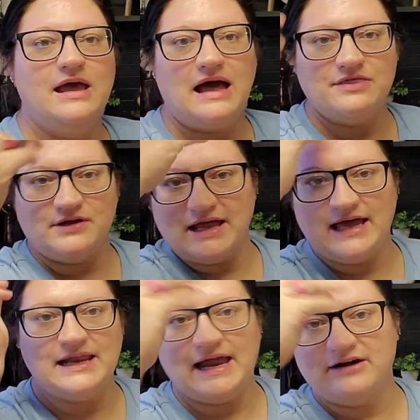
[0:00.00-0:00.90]
I thought I
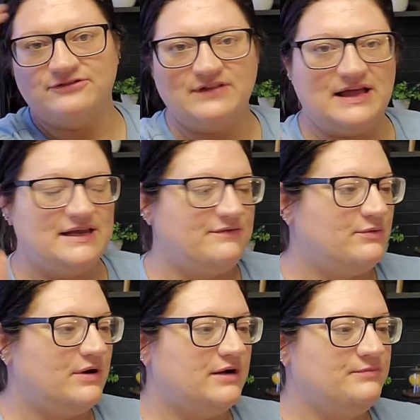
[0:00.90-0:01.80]
had hair flying
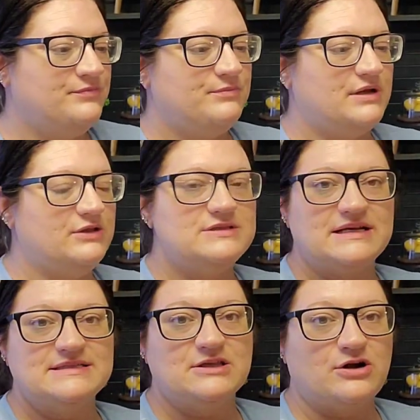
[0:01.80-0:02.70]
everywhere, but it looks like
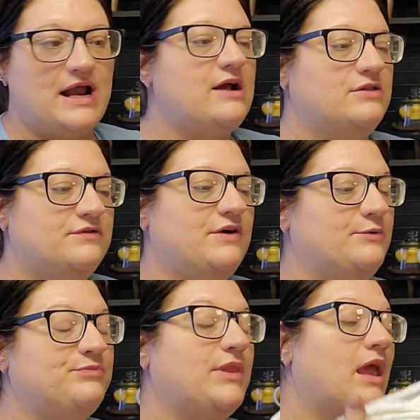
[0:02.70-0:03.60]
it's the crack on the
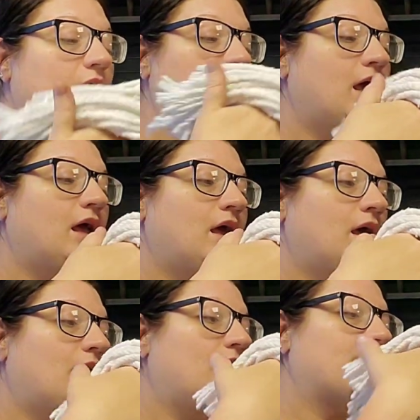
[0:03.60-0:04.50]
phone.
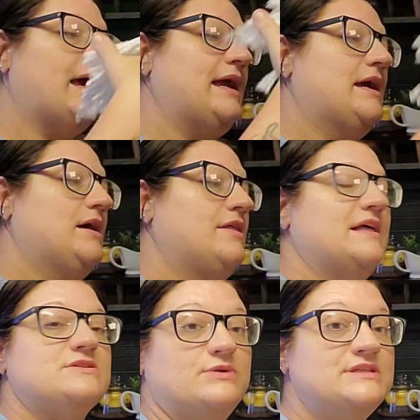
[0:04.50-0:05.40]
Okay,
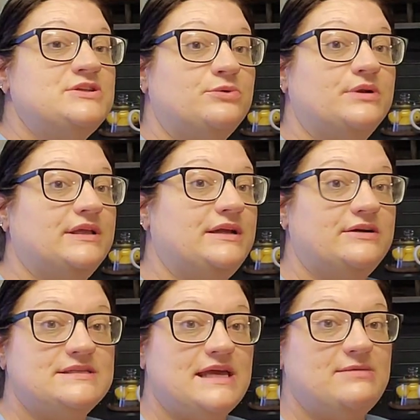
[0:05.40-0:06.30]
that's going to really
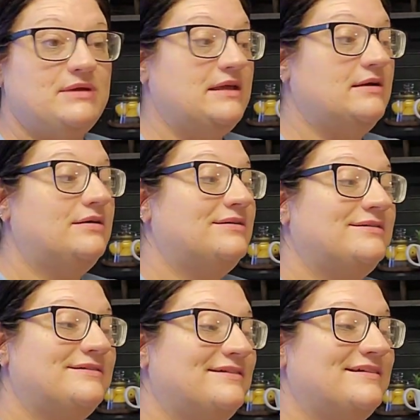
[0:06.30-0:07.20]
irritate me.
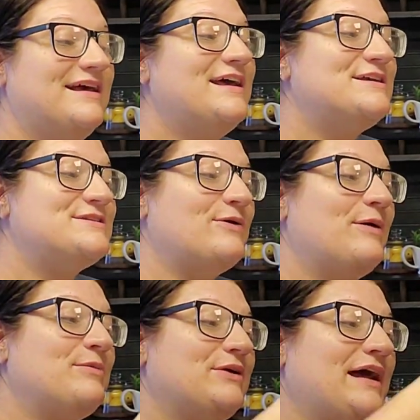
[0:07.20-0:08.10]
So
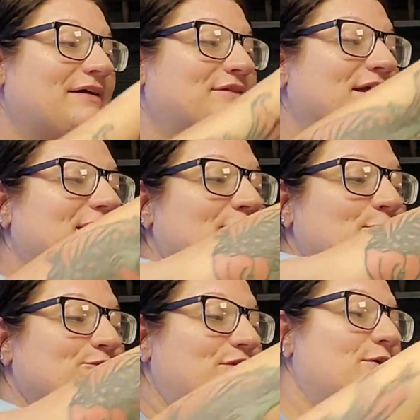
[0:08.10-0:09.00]
I'm going to have to get a
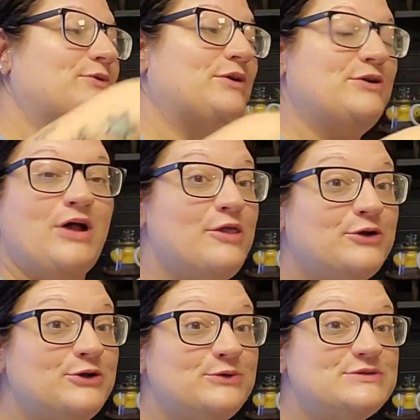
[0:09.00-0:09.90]
new phone or another
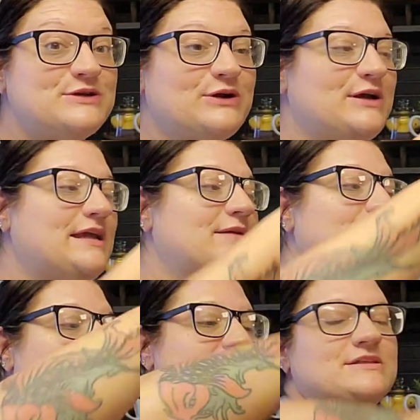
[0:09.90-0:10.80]
new screen. But
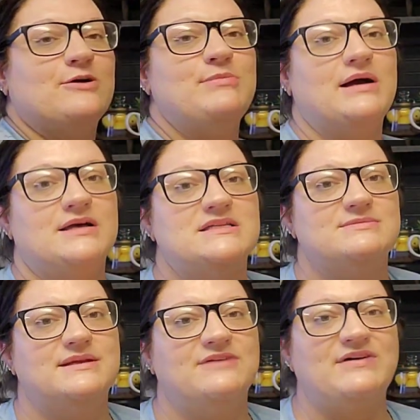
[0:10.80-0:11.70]
I just told my
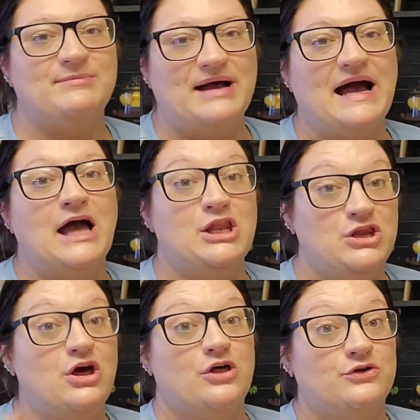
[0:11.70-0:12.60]
husband if I buy
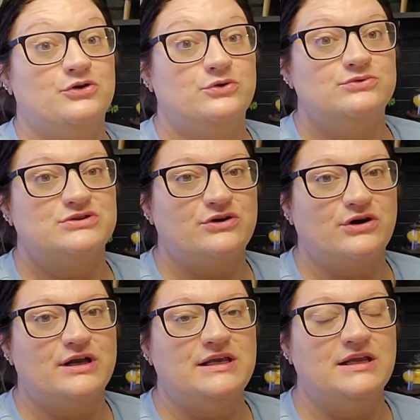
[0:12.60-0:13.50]
another new
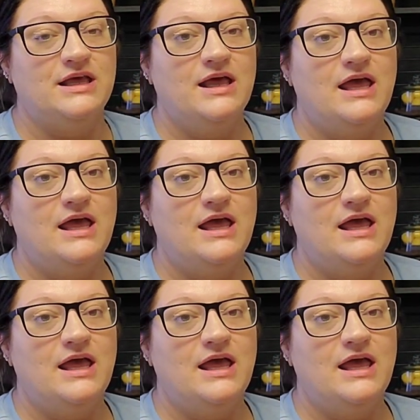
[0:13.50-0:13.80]
screen,